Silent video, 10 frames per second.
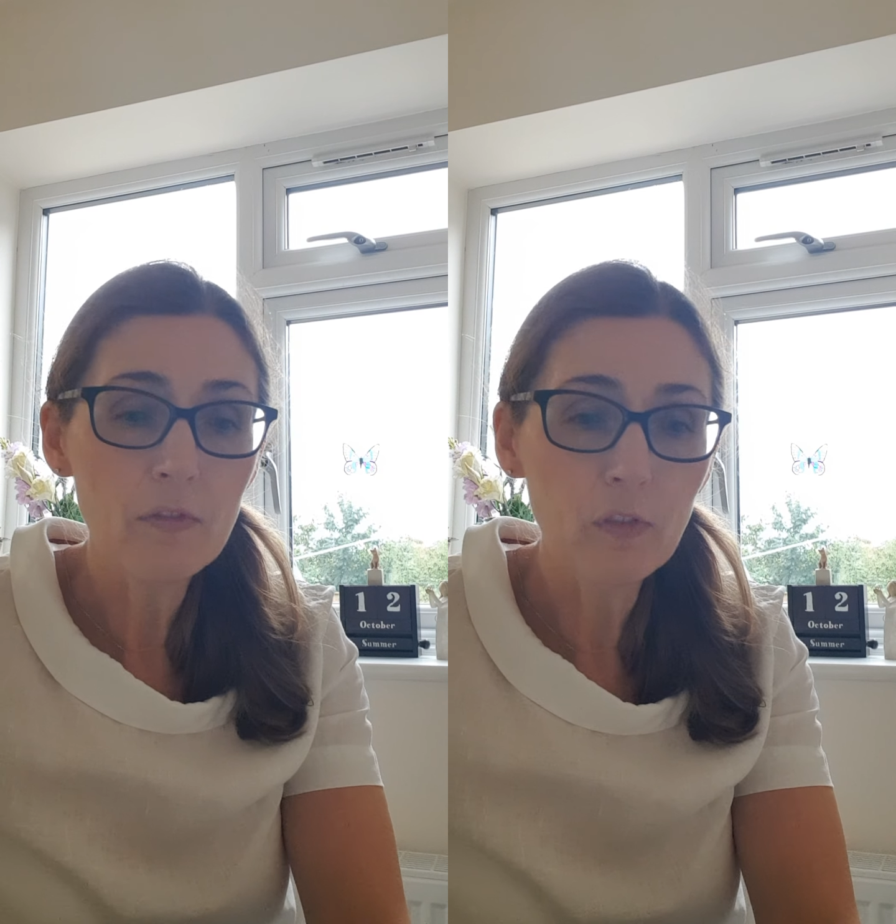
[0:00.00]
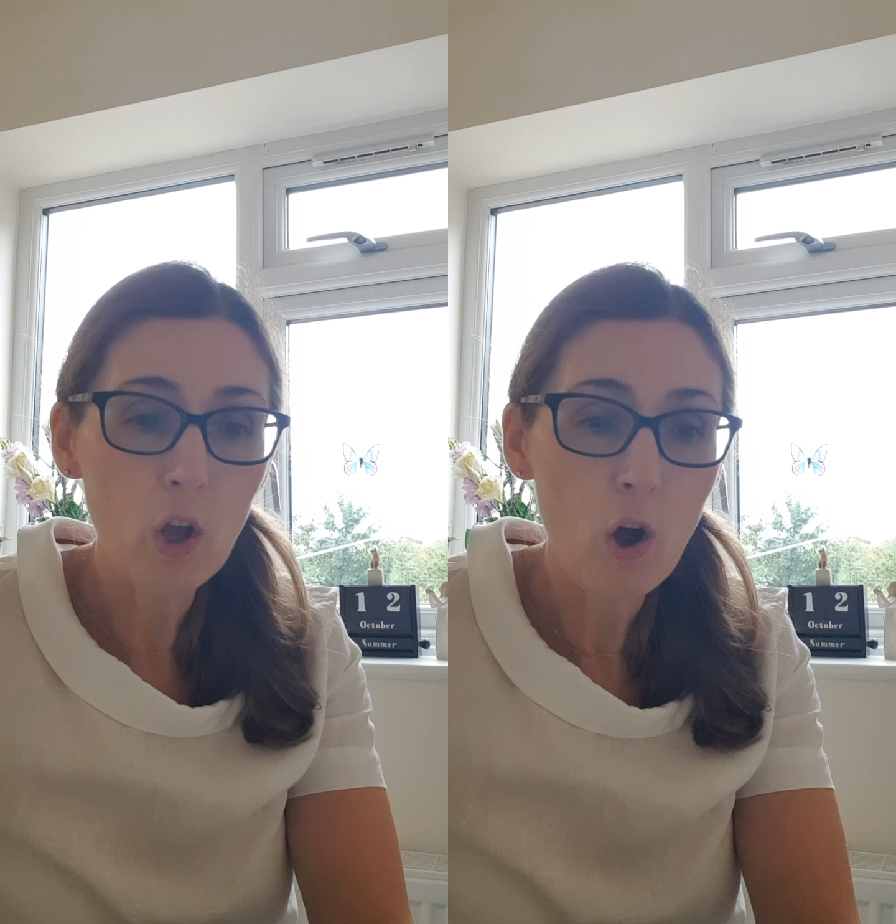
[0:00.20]

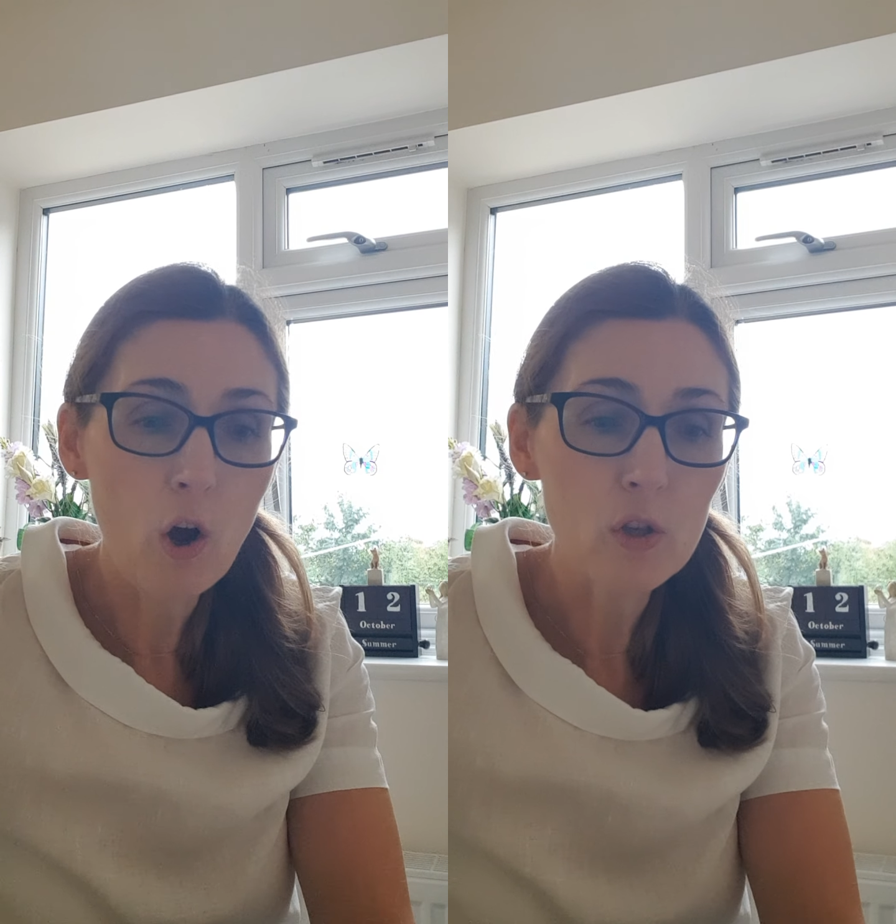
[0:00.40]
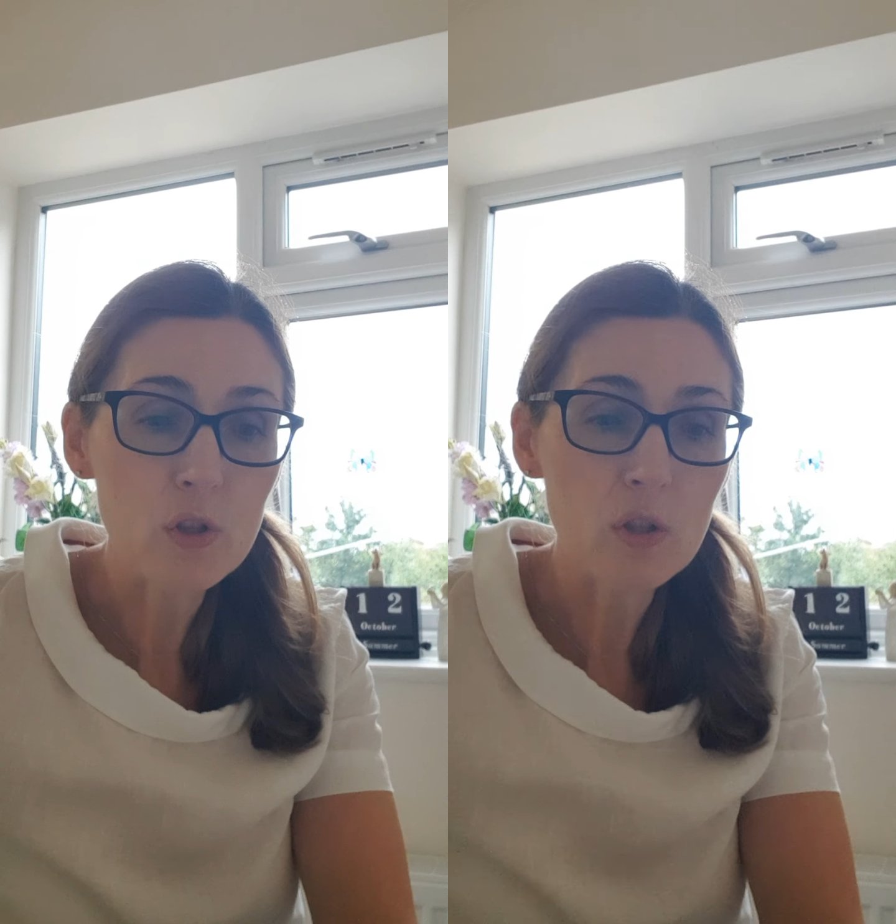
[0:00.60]

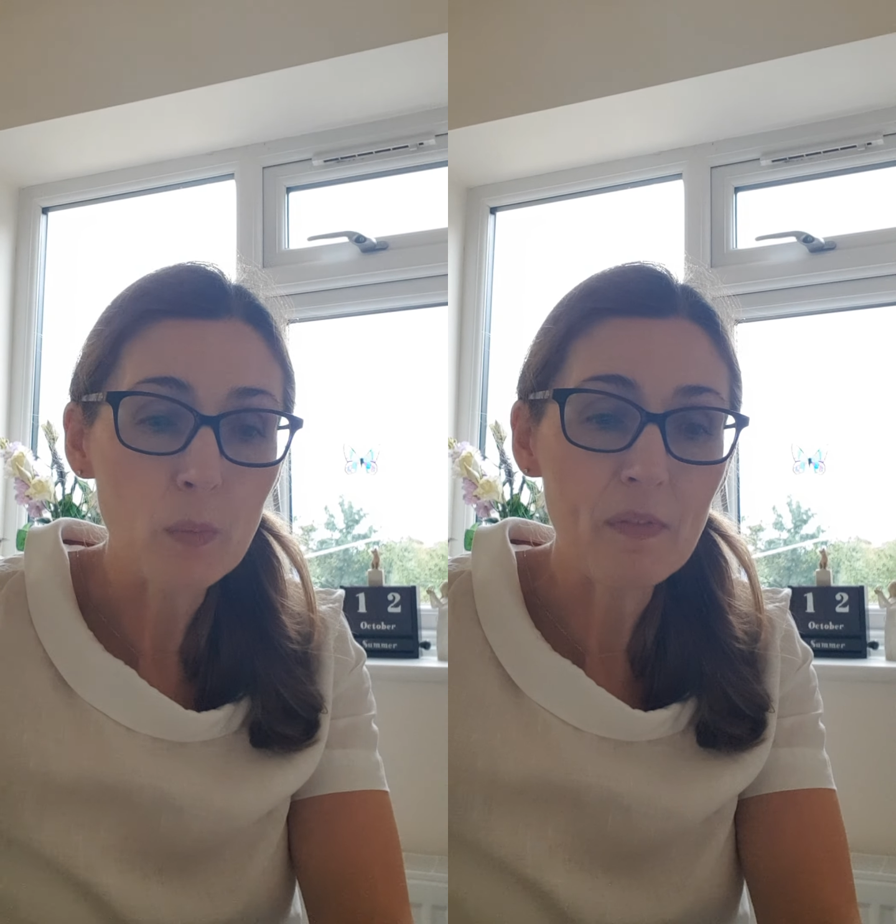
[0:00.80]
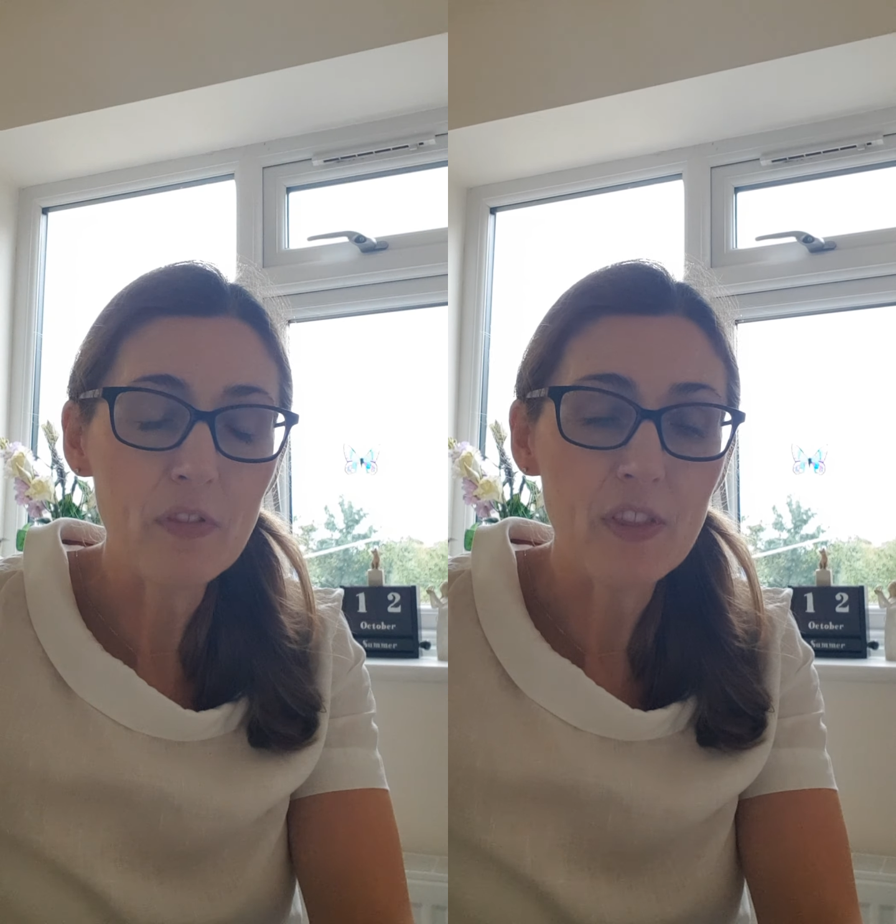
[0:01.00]
flaws
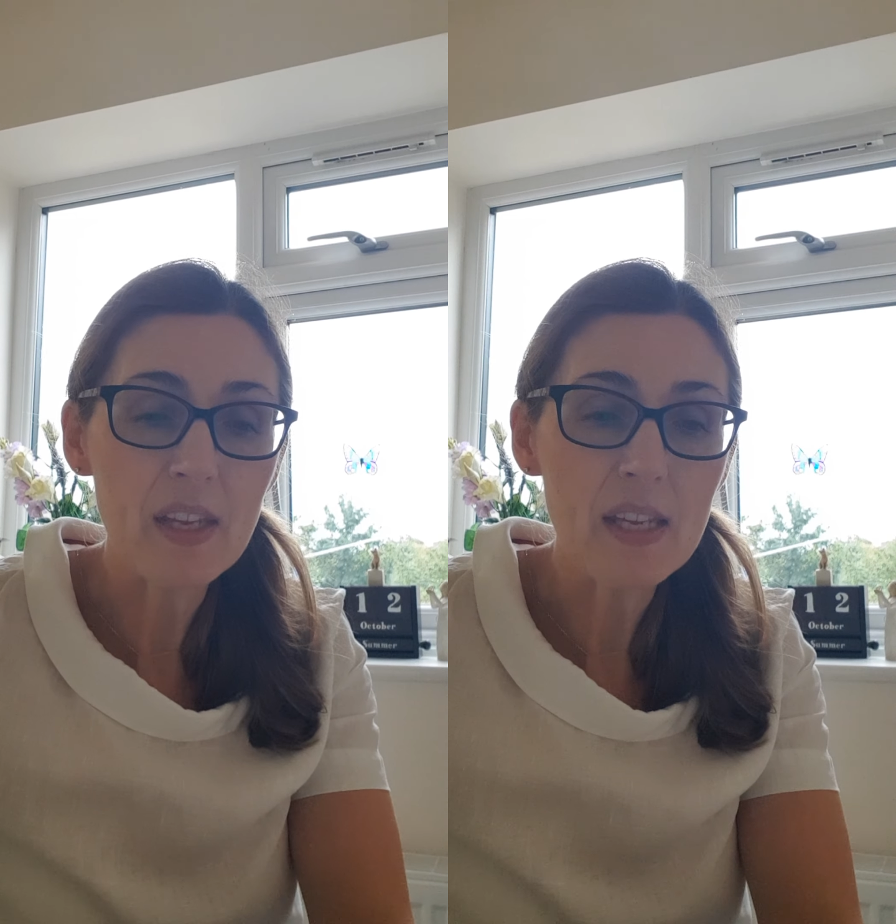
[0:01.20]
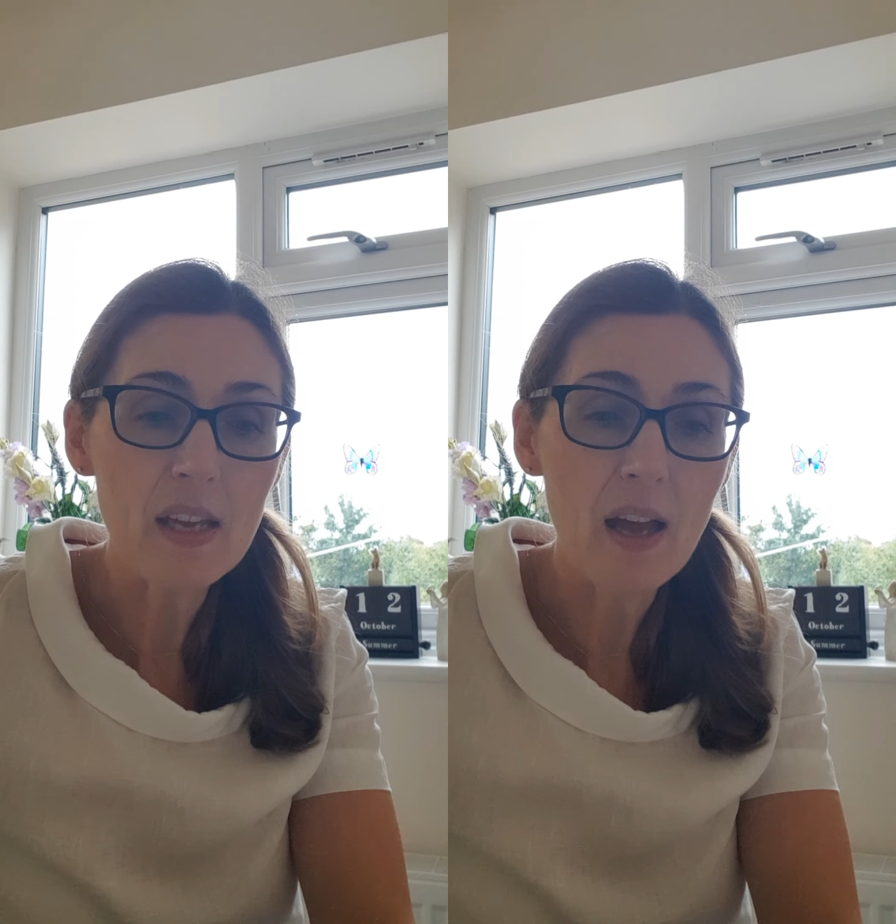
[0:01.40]
with
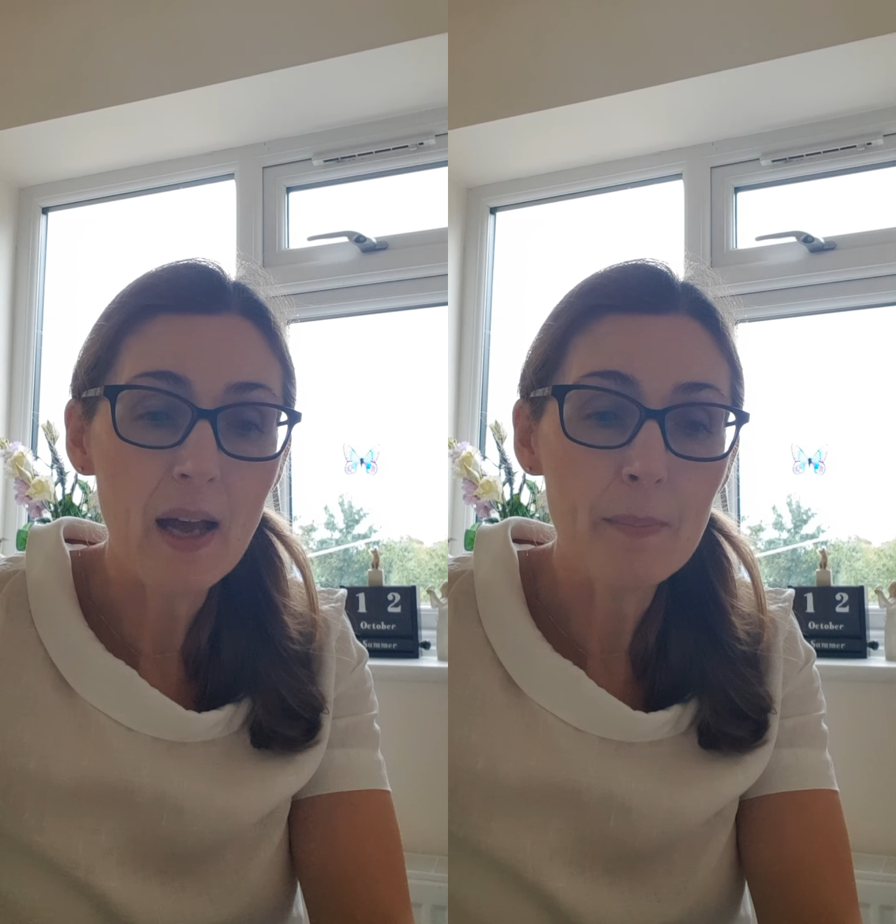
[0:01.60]
the